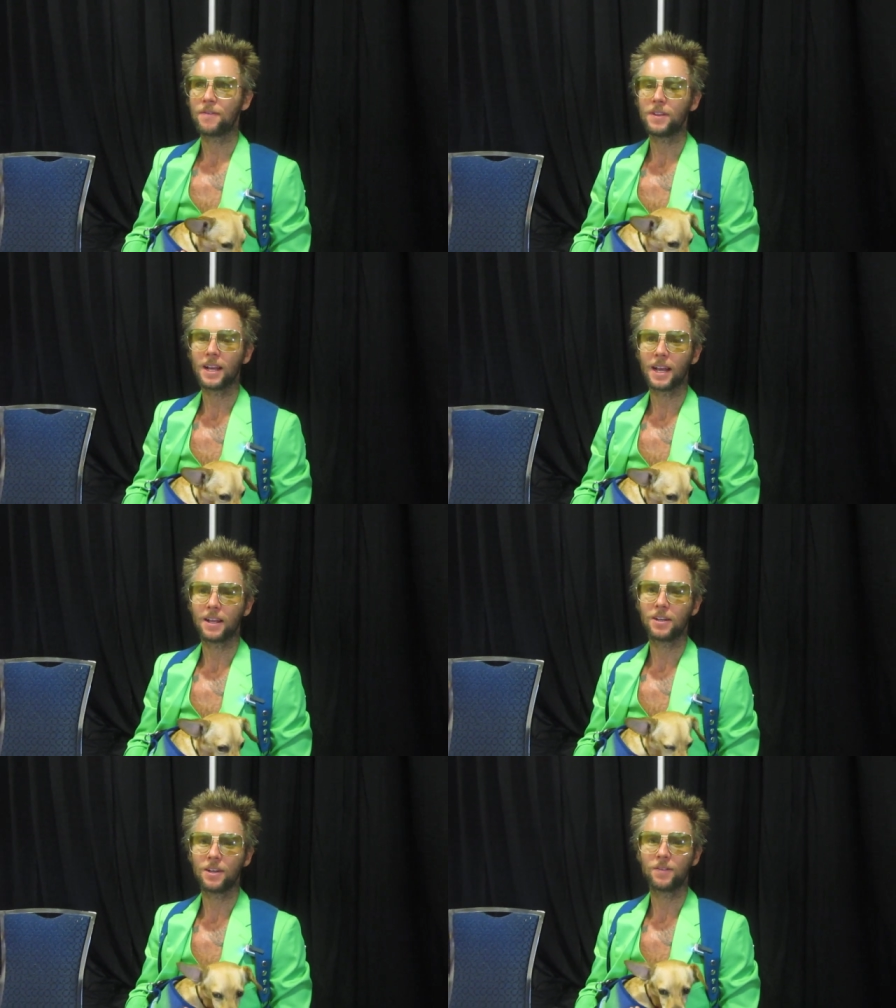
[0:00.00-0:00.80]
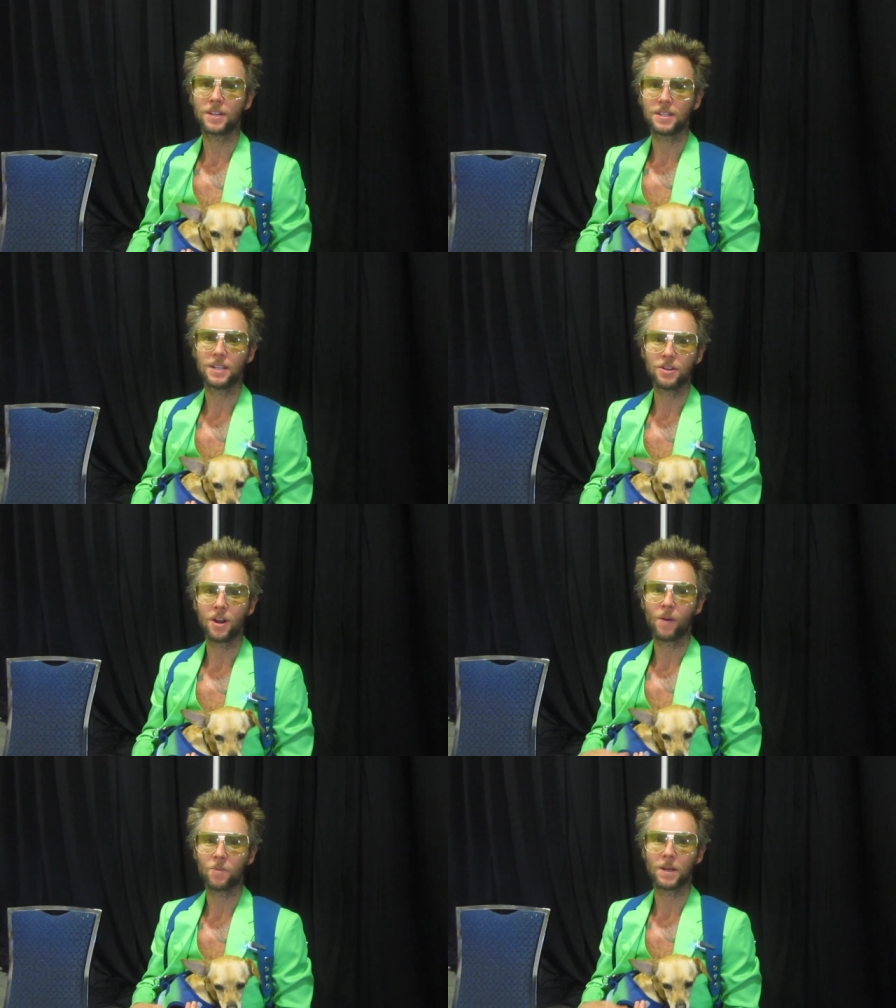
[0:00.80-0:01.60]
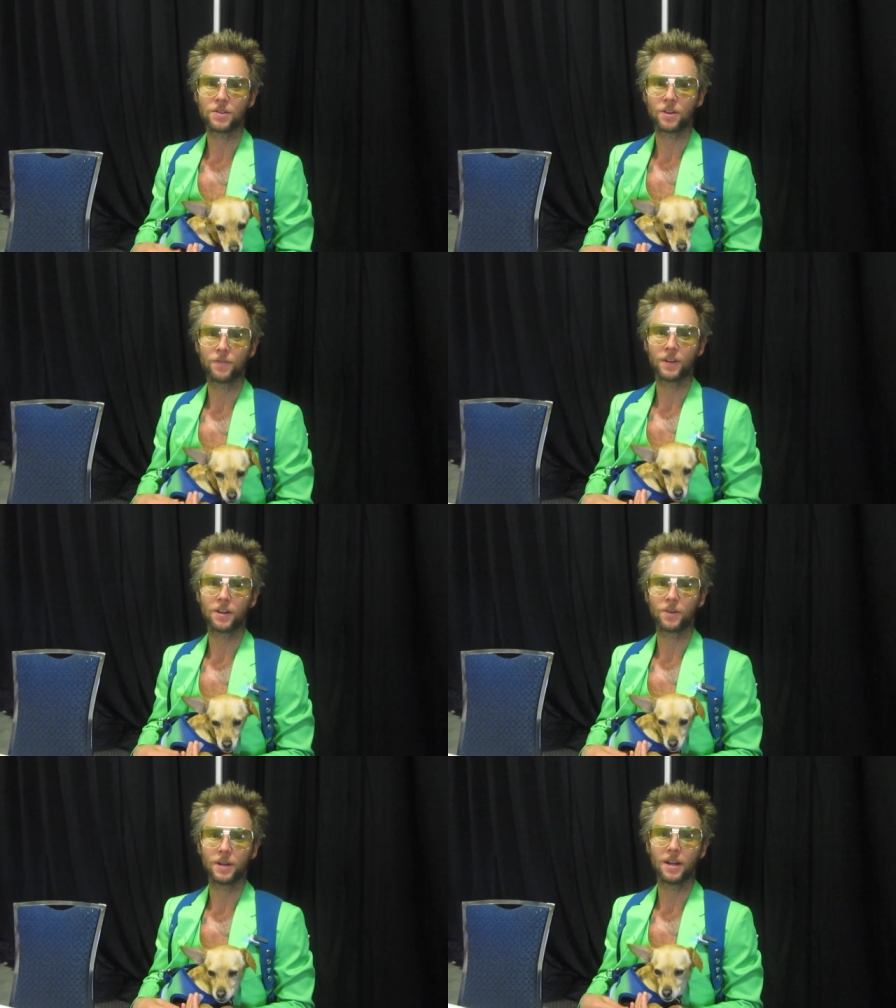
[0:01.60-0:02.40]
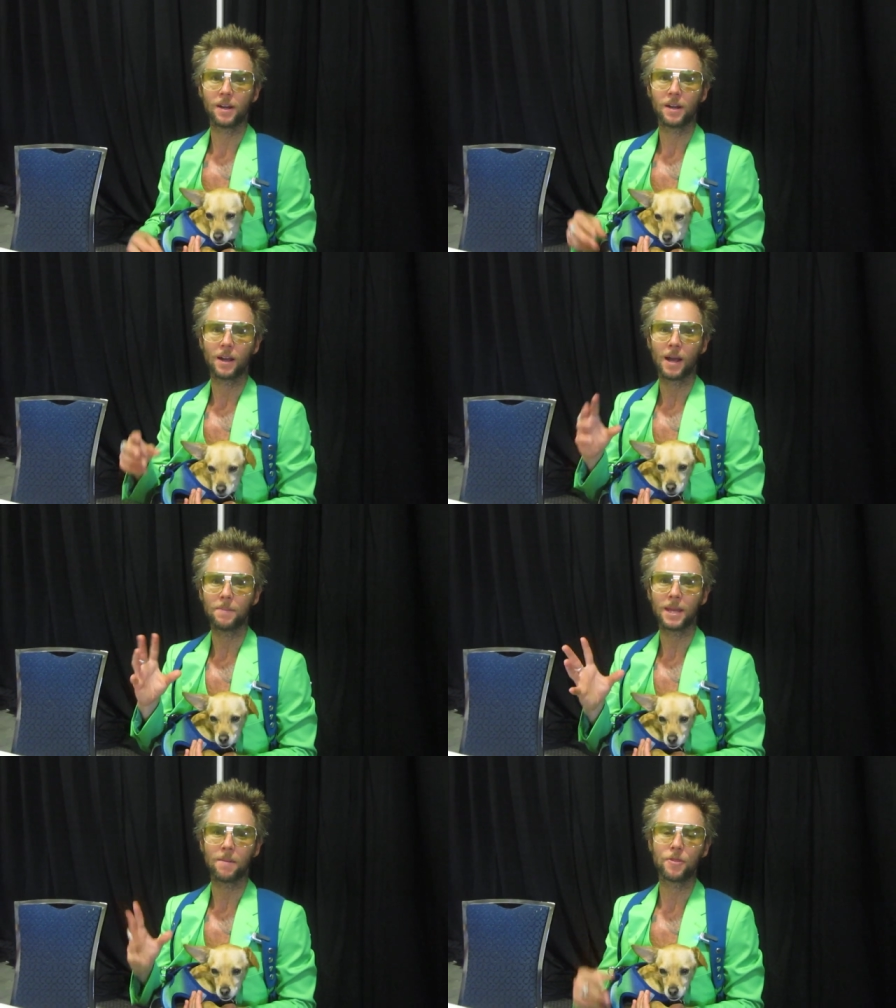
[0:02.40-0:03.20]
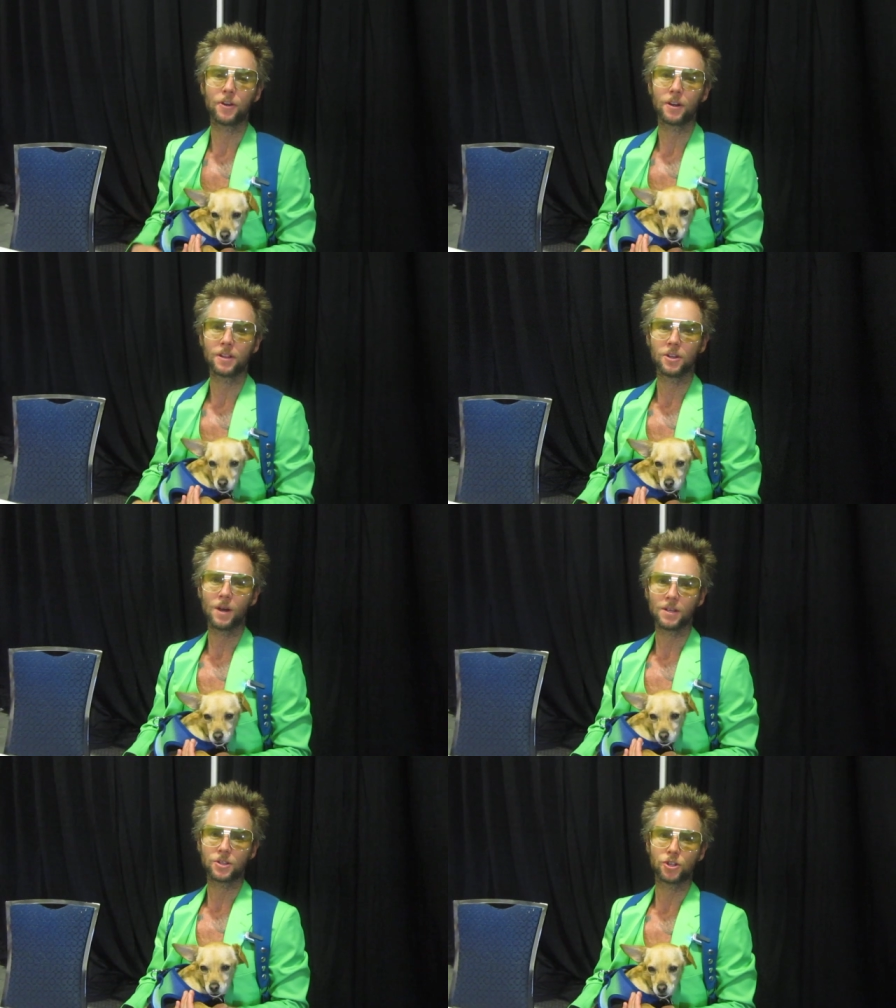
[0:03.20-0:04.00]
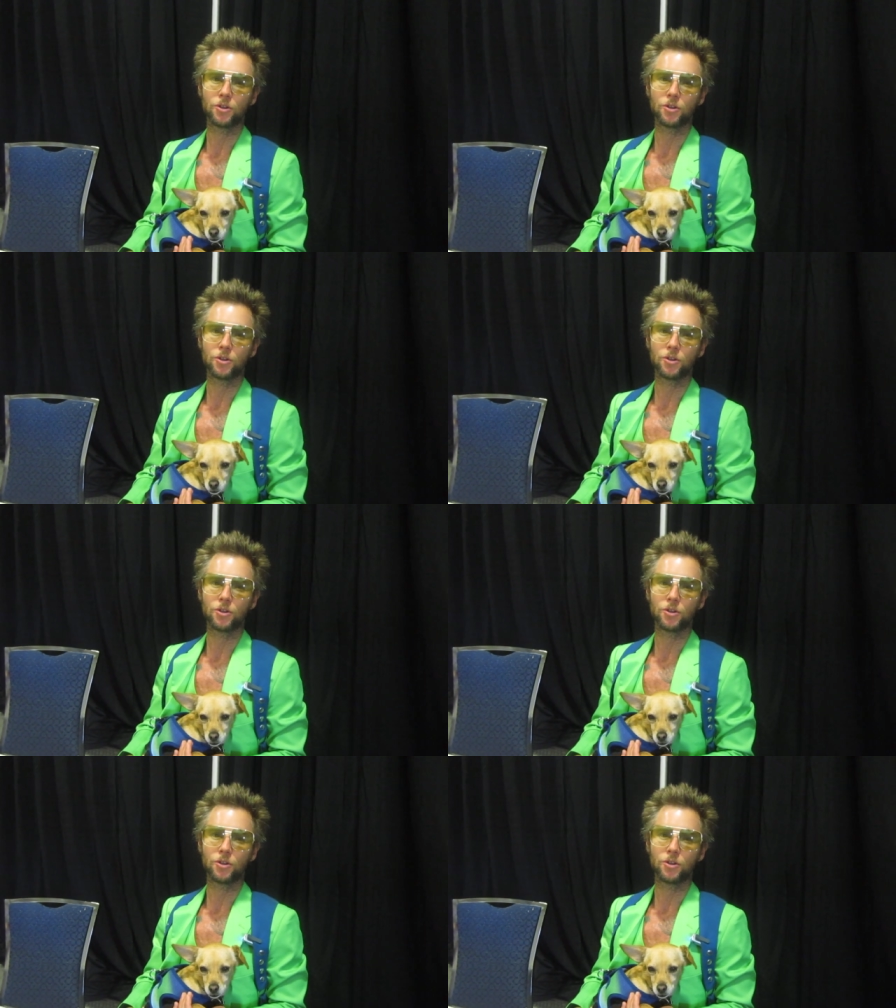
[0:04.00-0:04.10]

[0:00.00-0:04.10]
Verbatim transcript: feel like I could have continued on with my surfing career. I became third in the U.S.